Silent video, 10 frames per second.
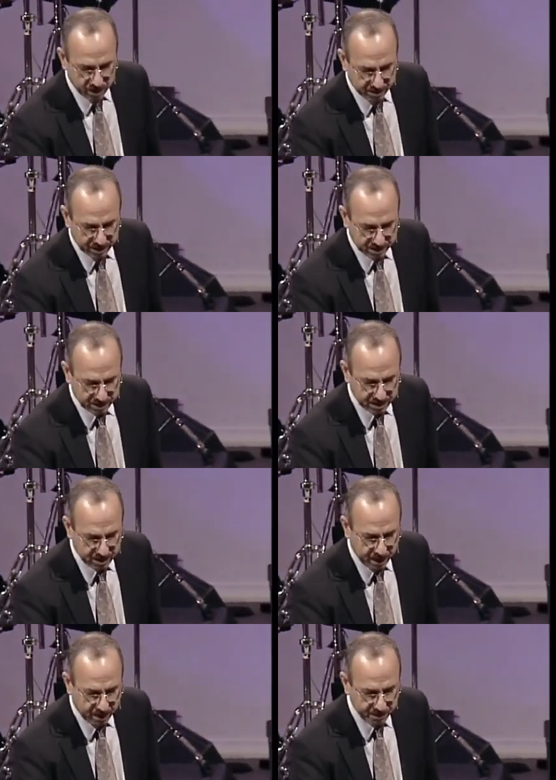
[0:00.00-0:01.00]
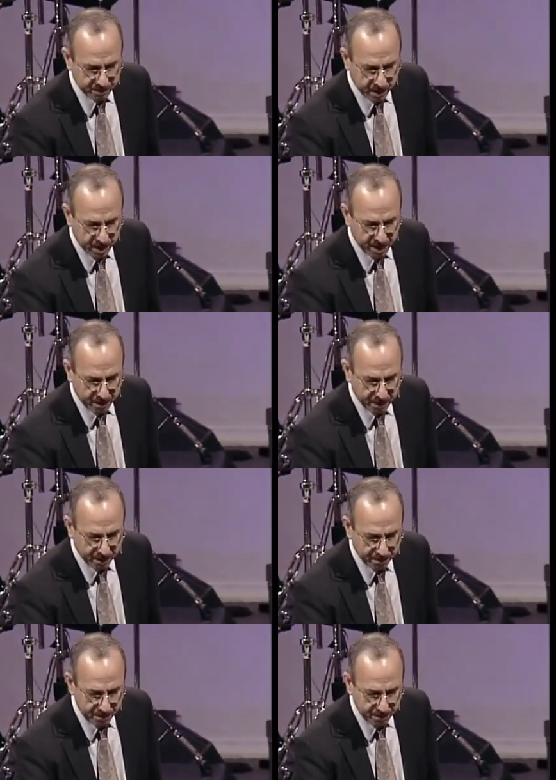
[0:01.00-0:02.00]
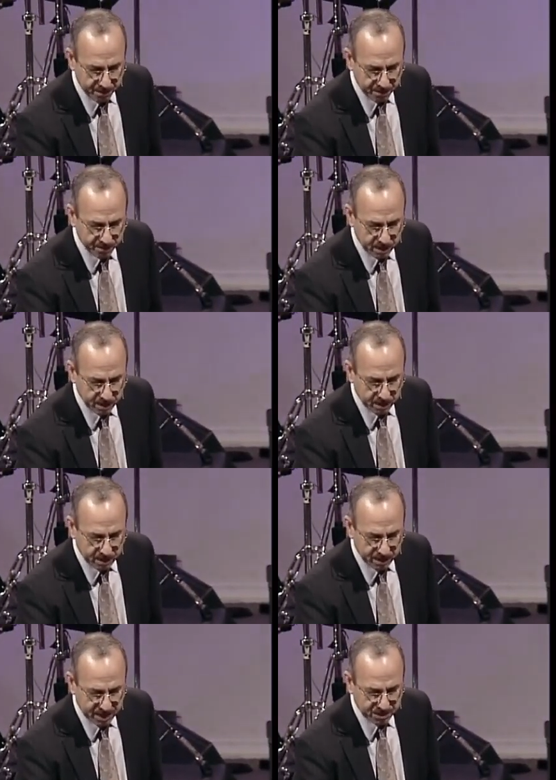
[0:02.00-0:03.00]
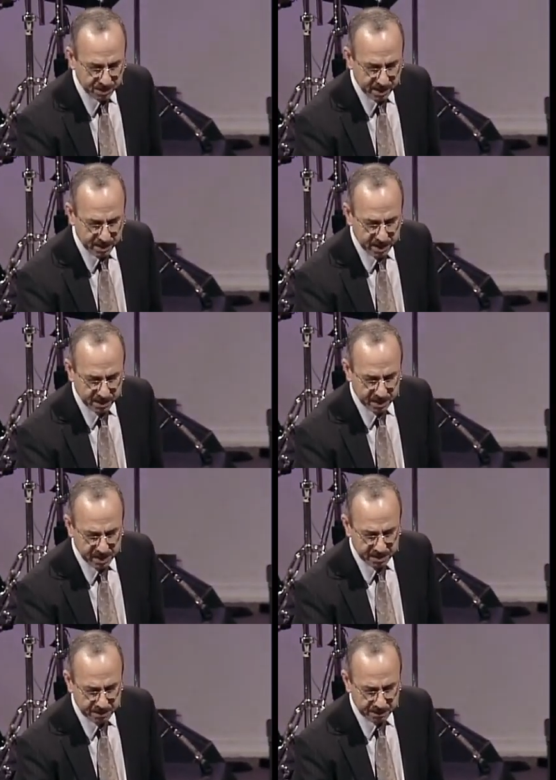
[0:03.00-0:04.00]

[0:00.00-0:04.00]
of this army. That's me again there.